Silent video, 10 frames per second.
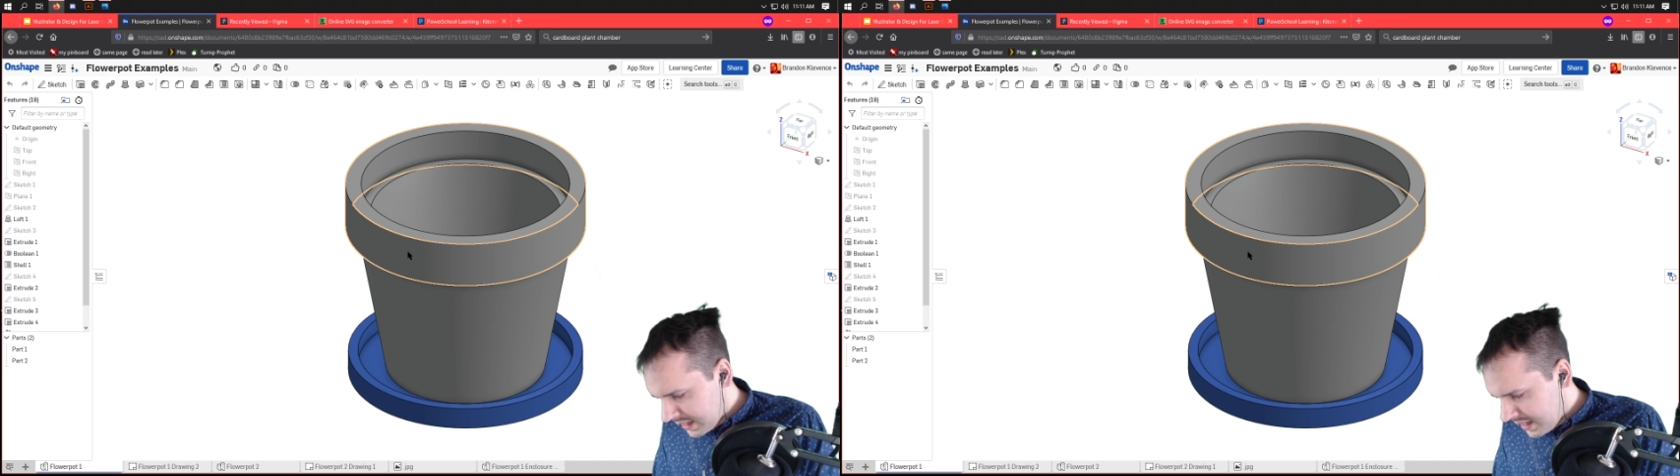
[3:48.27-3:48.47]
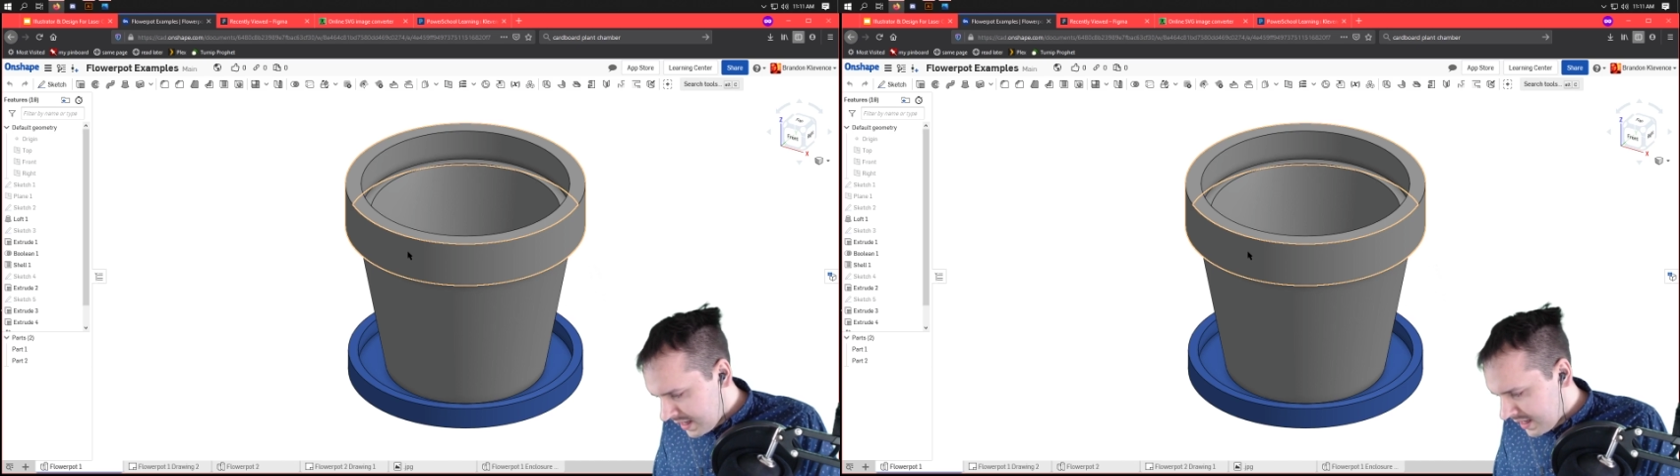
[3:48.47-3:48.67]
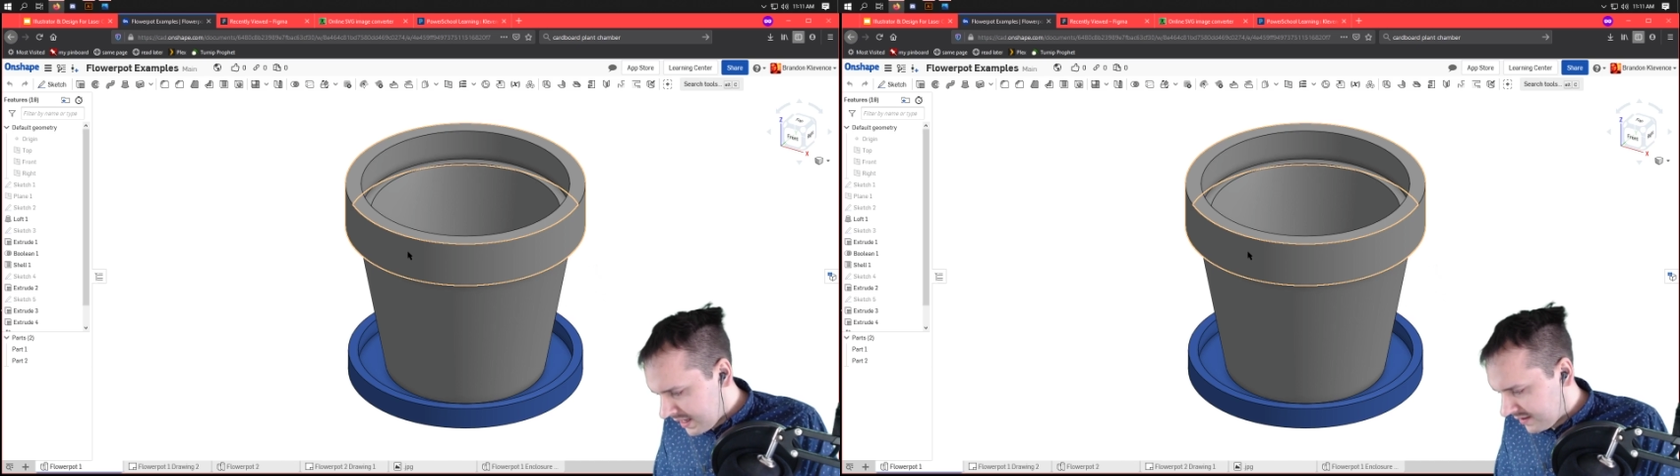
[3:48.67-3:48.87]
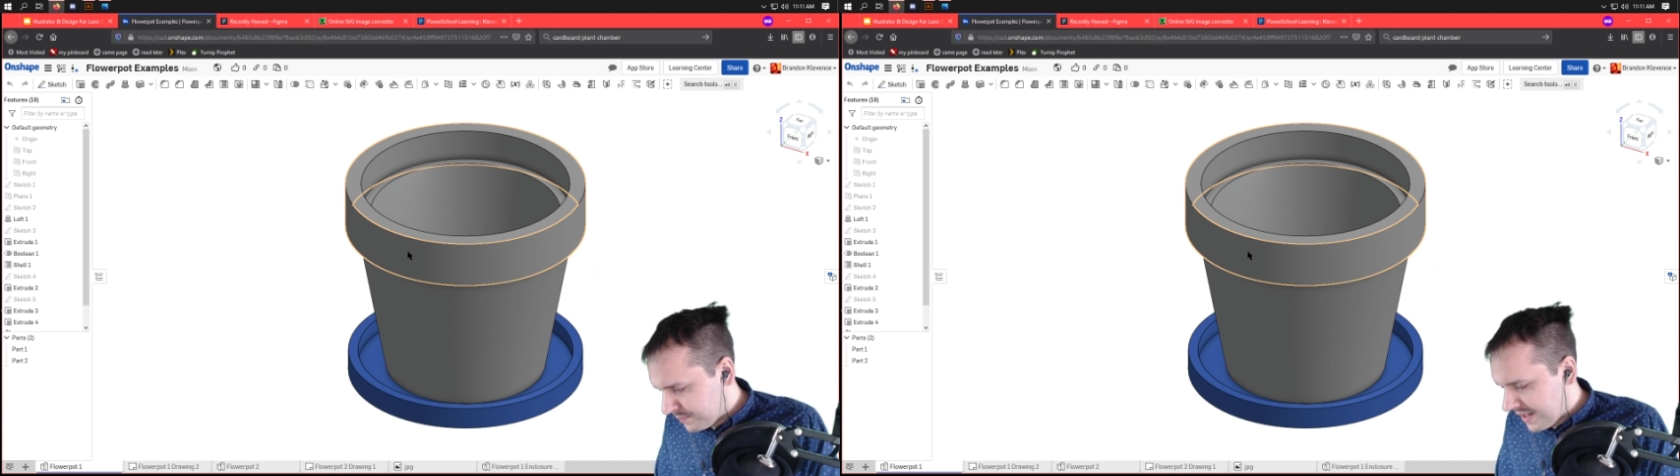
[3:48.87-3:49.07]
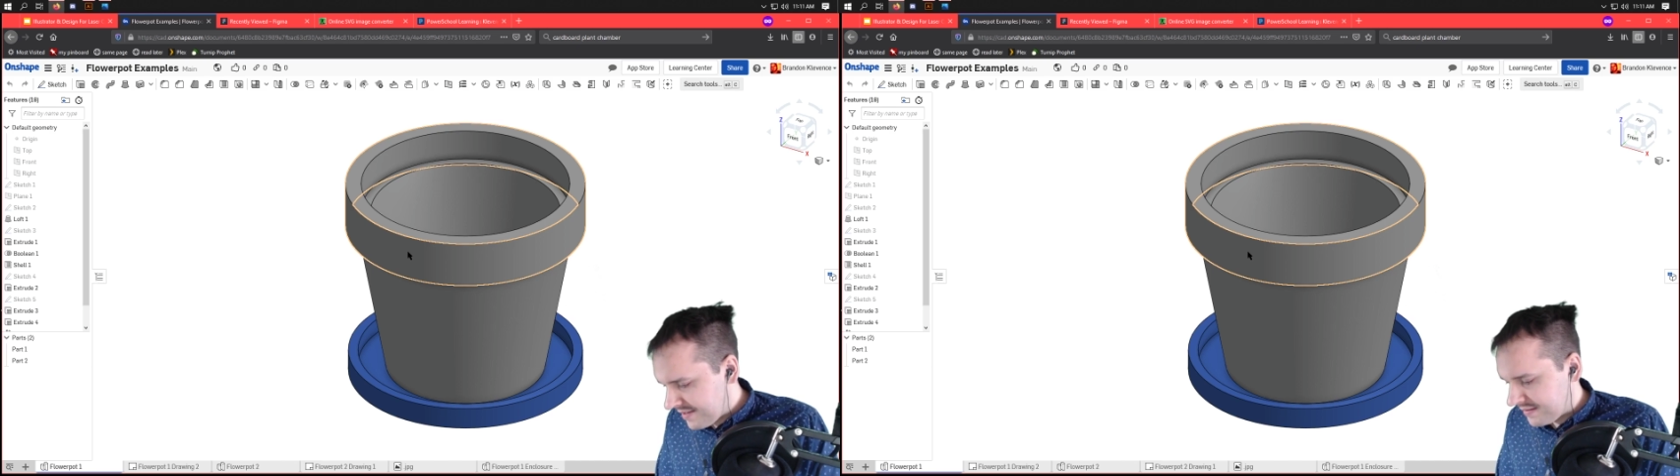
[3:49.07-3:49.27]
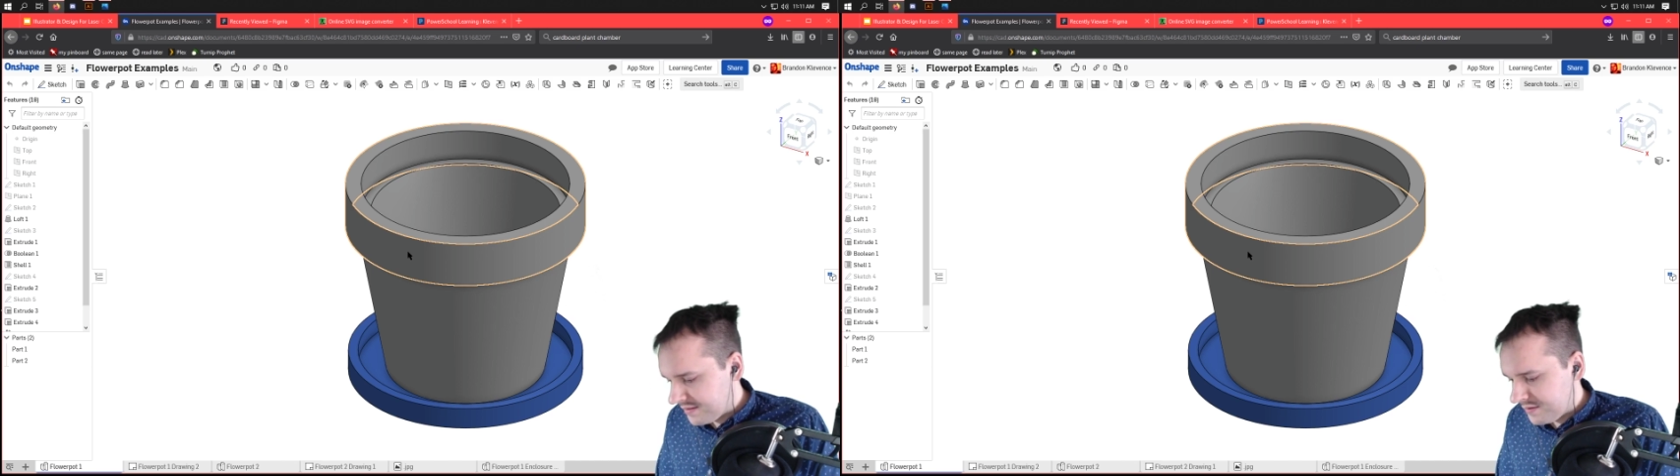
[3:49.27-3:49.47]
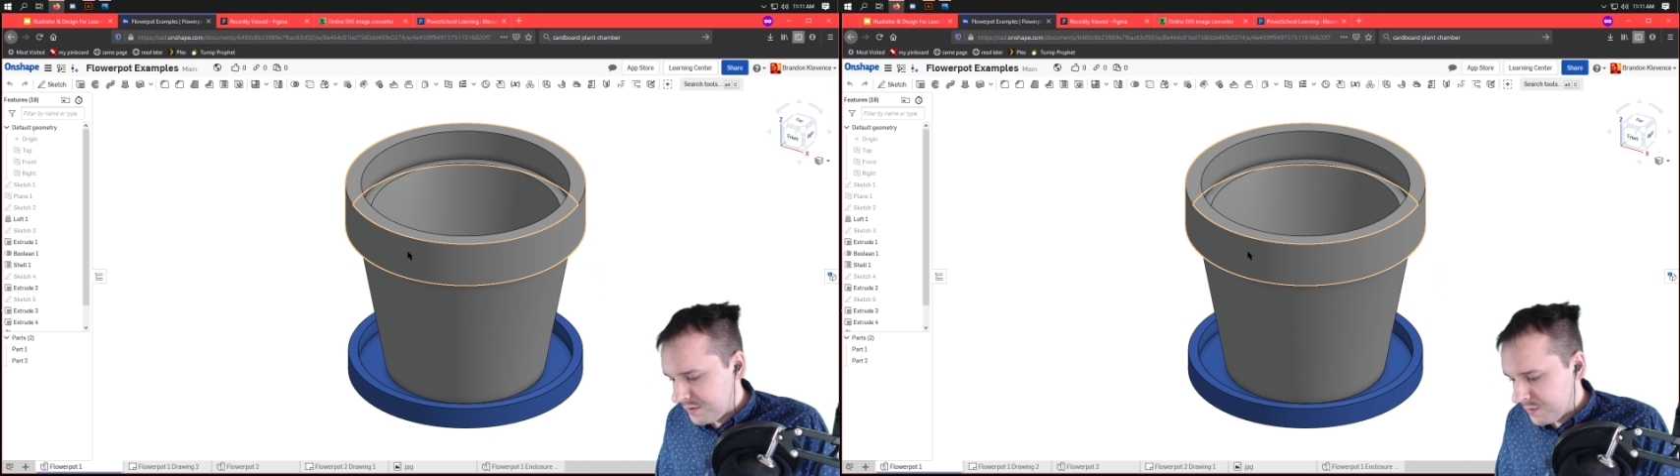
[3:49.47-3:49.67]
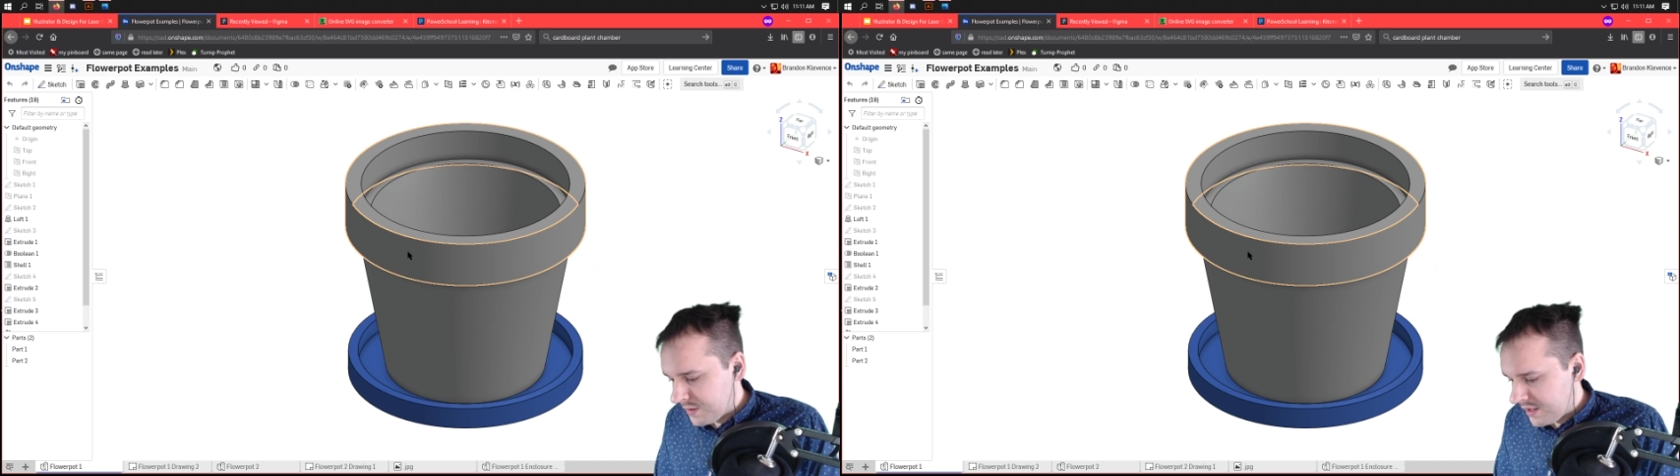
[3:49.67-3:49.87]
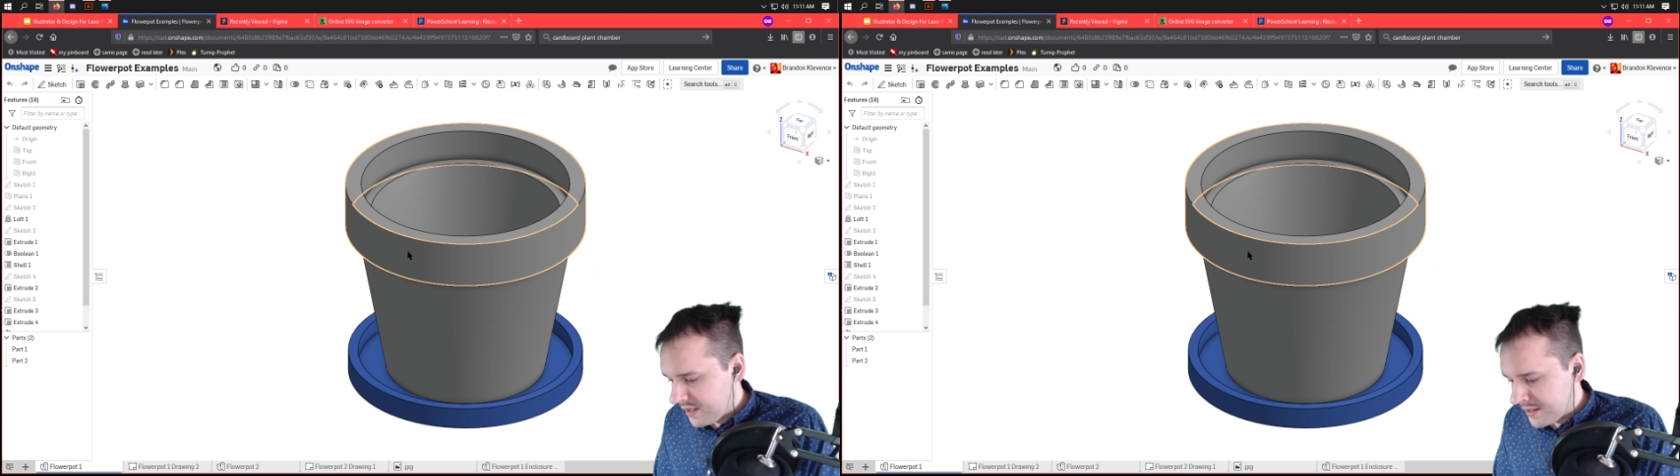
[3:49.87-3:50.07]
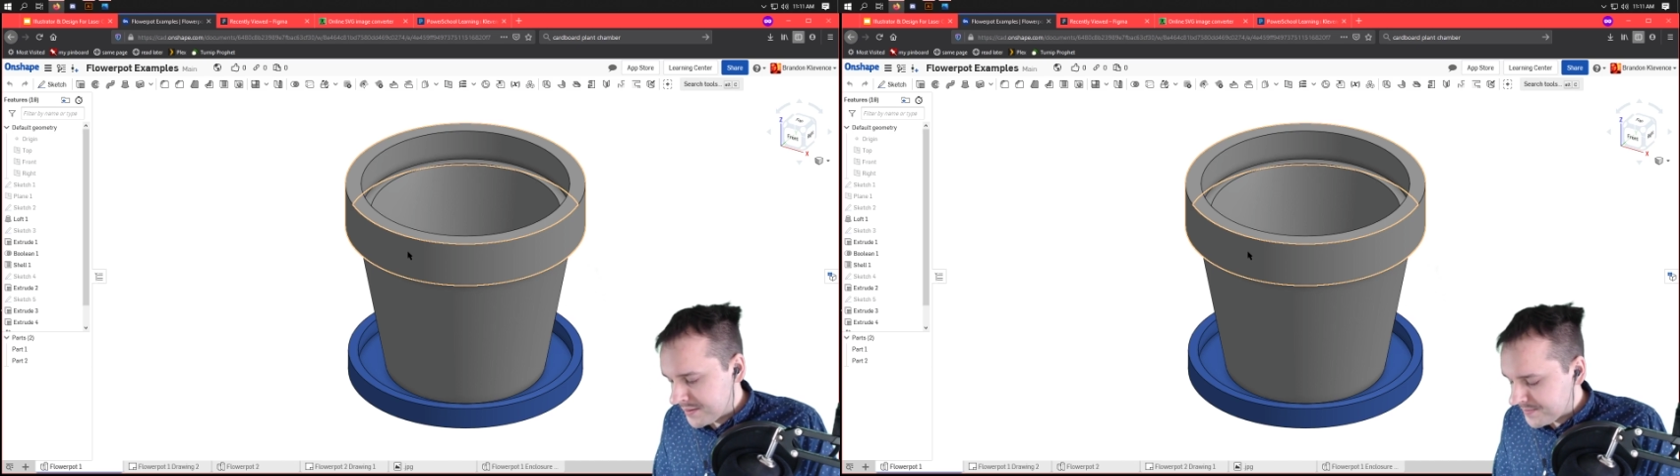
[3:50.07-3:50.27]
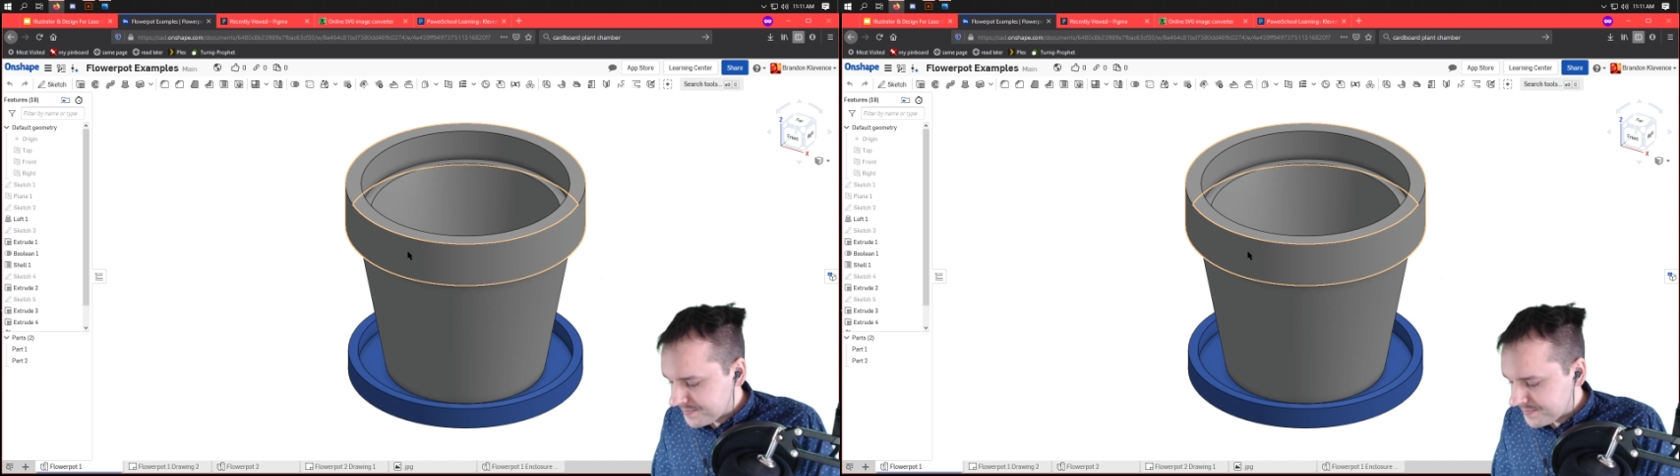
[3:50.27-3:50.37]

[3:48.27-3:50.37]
it's best to